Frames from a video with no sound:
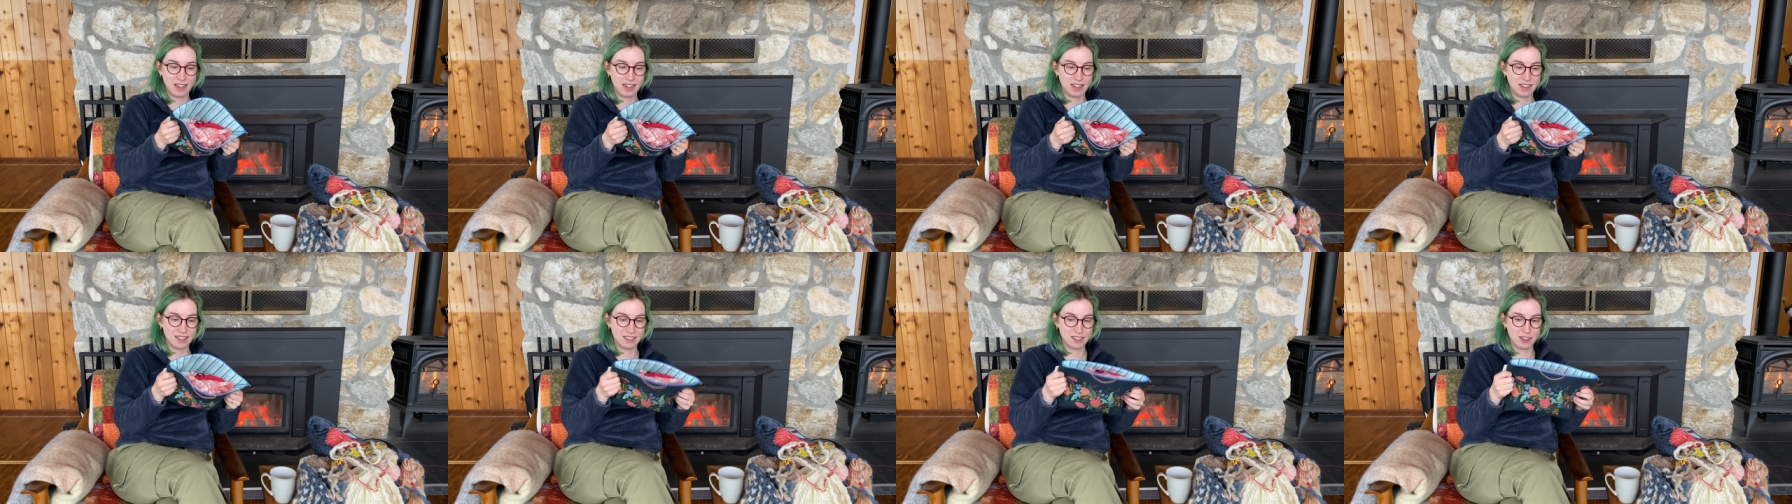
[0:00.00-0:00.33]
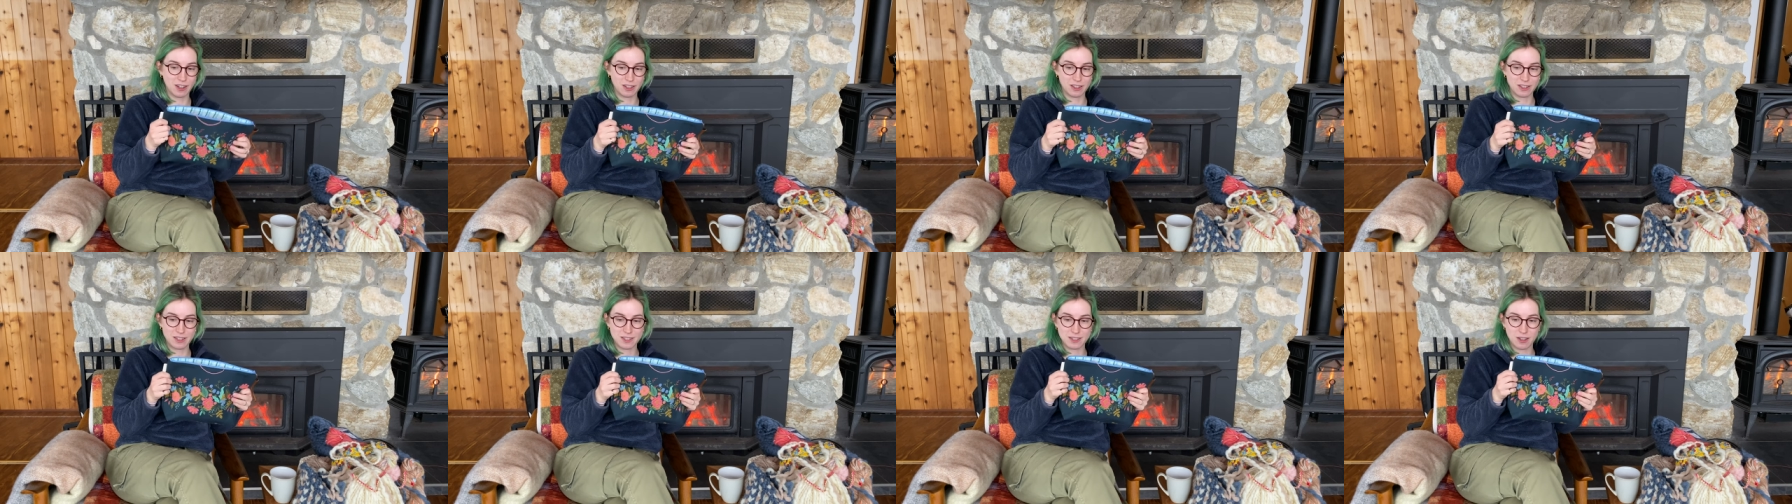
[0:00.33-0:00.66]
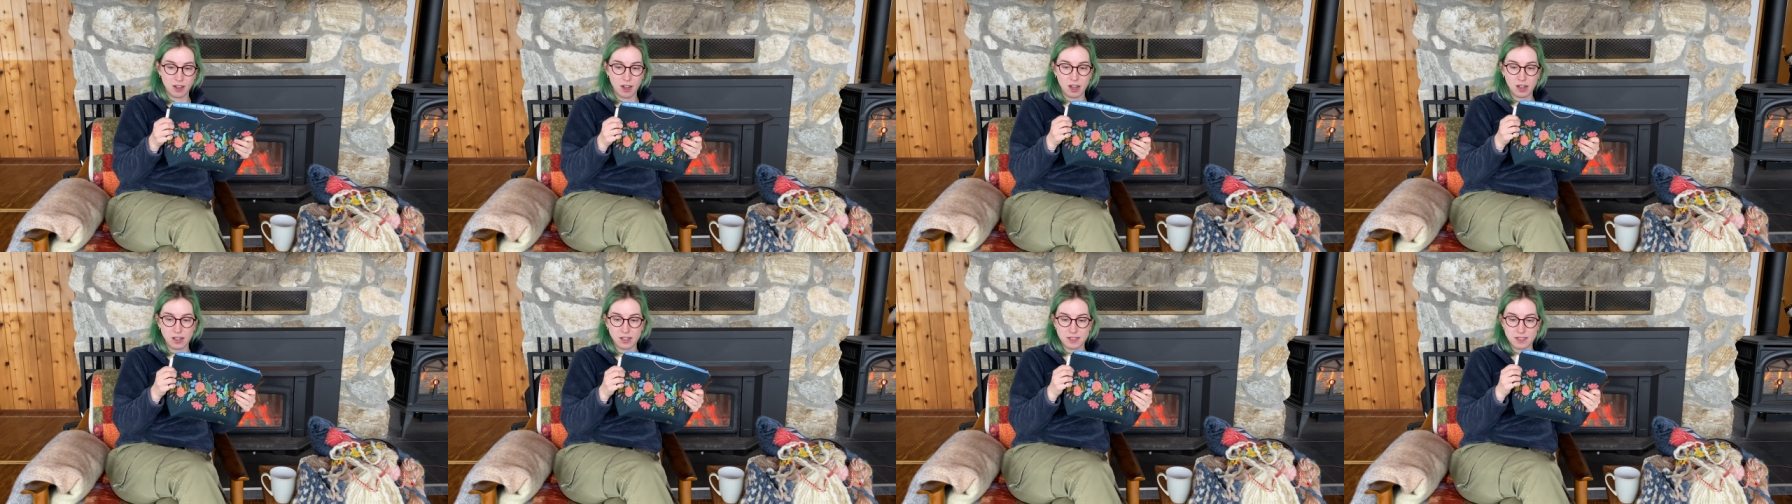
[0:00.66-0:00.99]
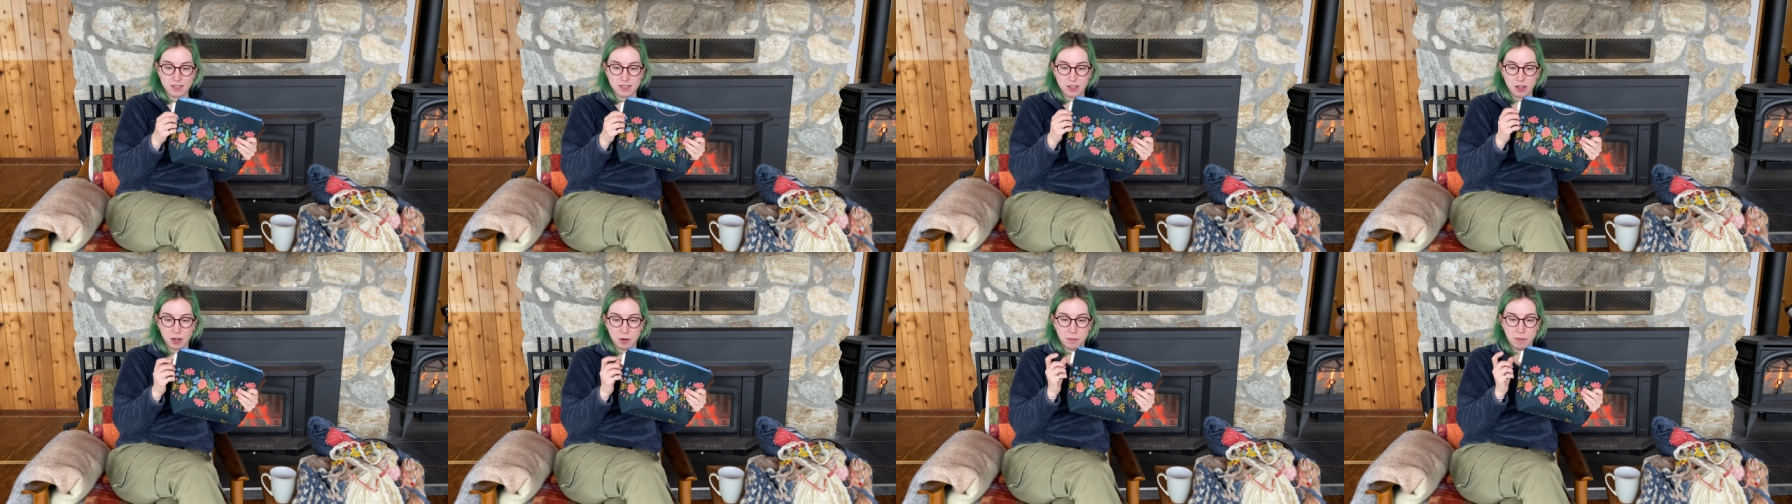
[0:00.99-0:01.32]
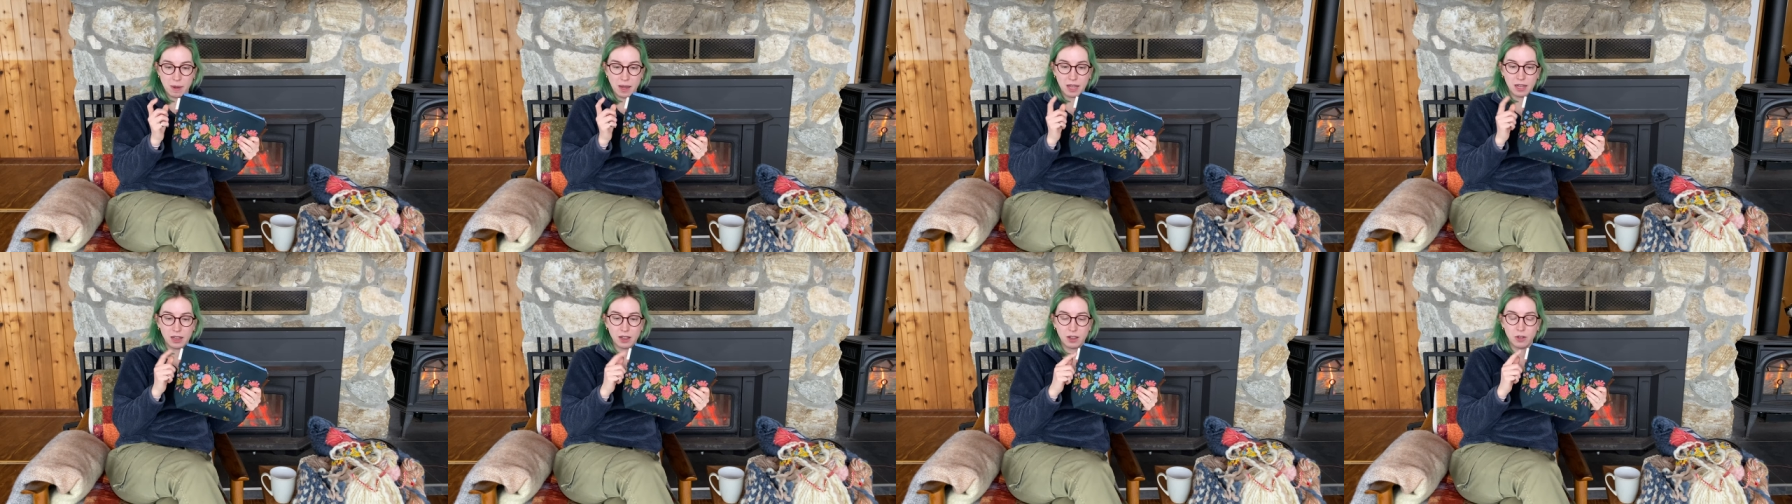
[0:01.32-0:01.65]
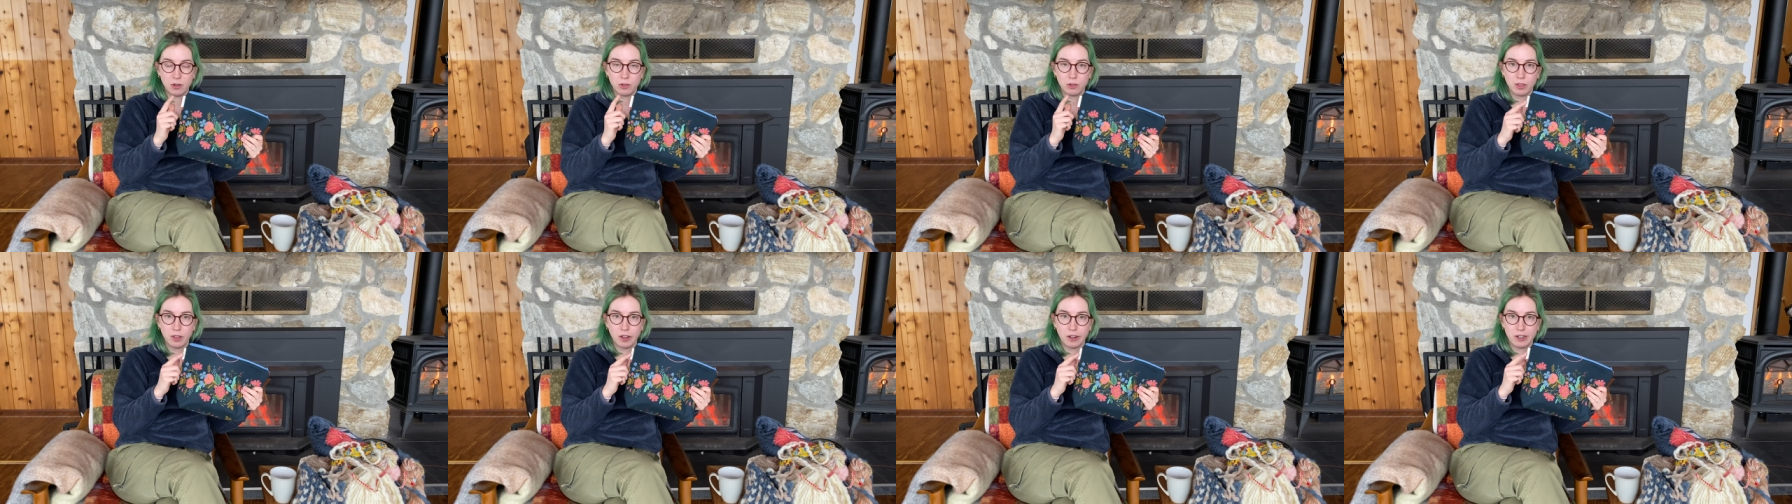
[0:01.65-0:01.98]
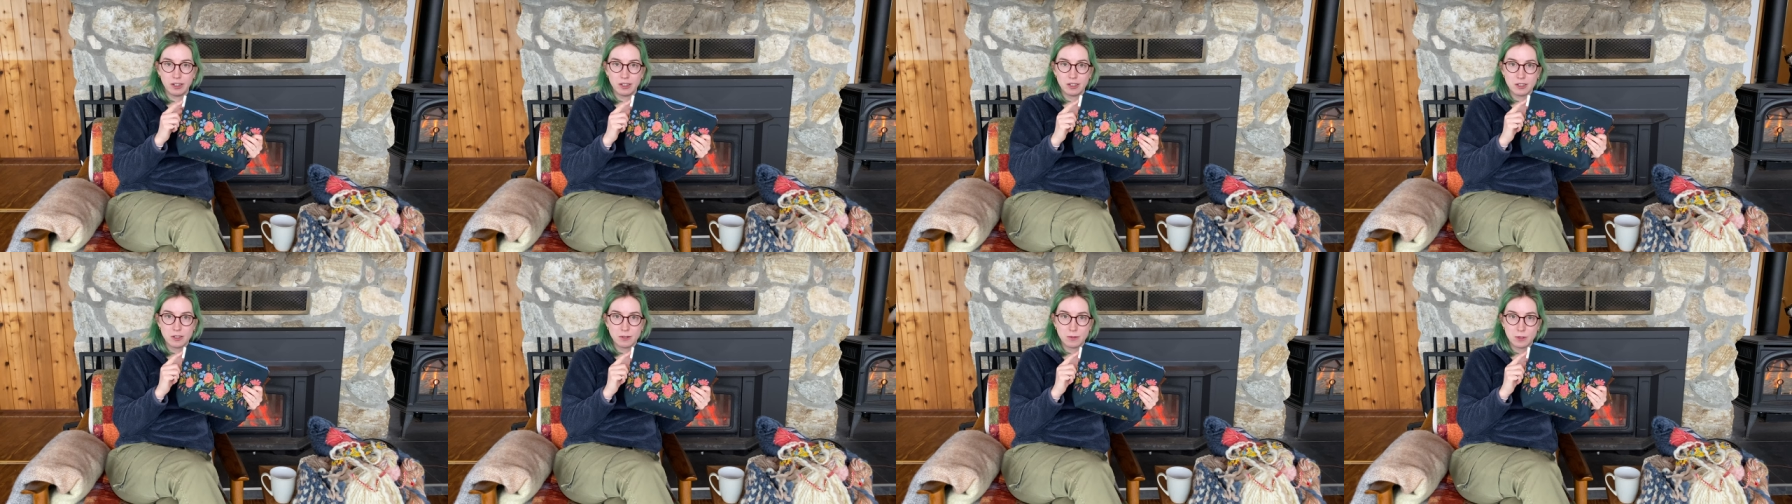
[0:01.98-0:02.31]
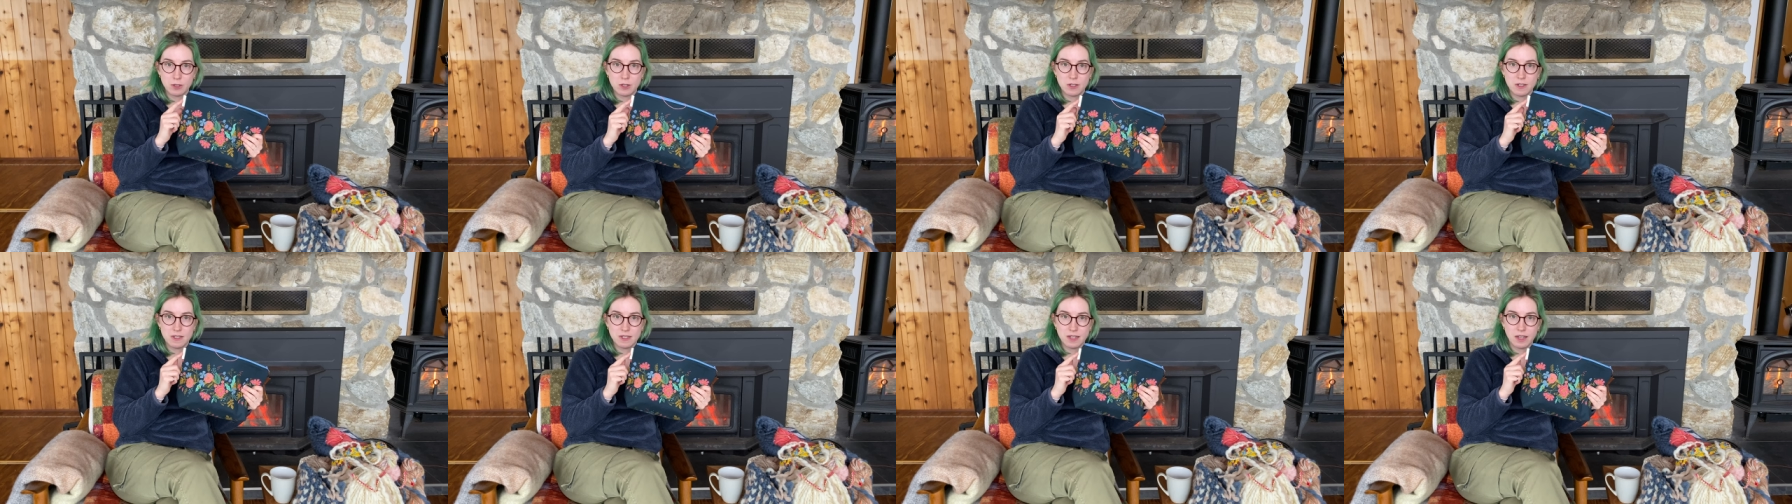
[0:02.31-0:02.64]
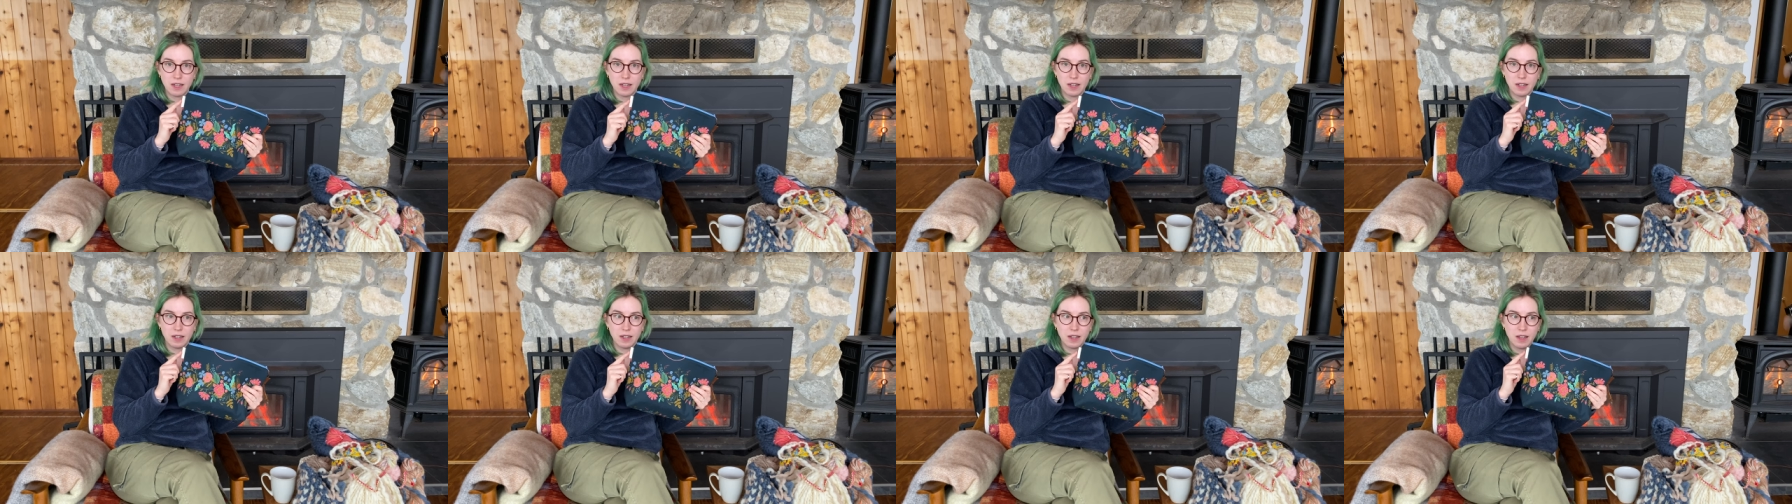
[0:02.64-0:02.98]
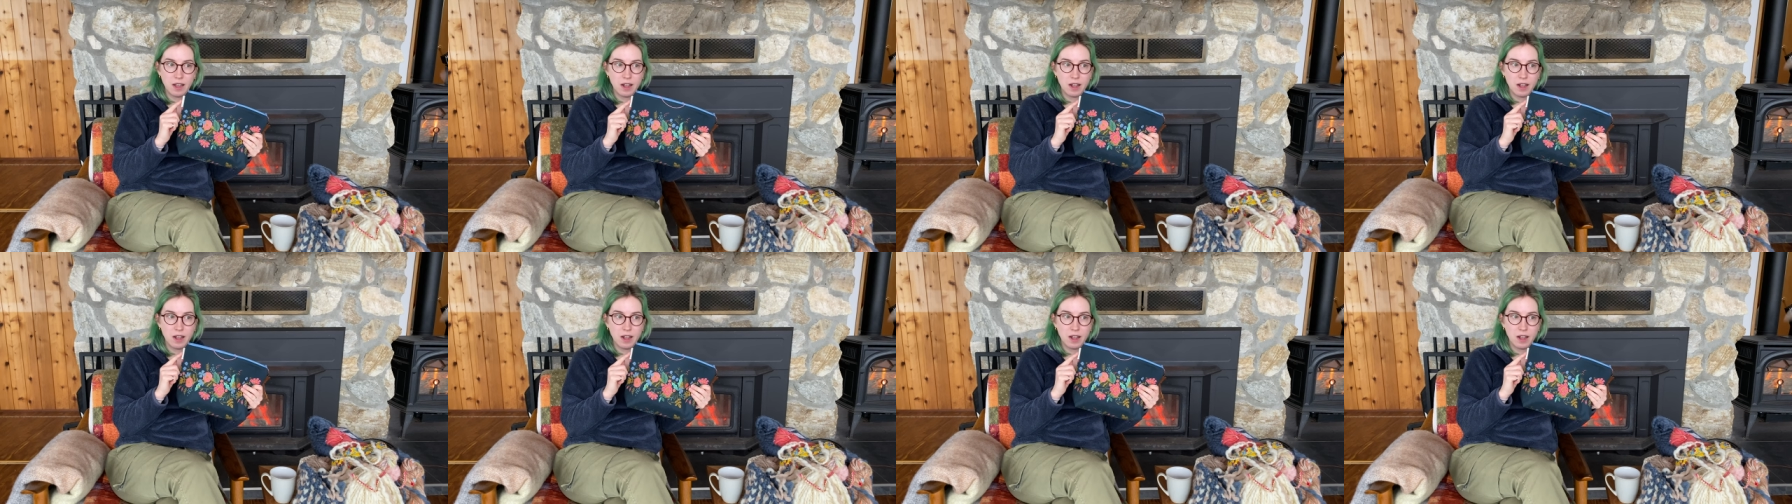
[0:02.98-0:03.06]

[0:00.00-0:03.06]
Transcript: It's got the socks. They're by Lone Larch, which is a,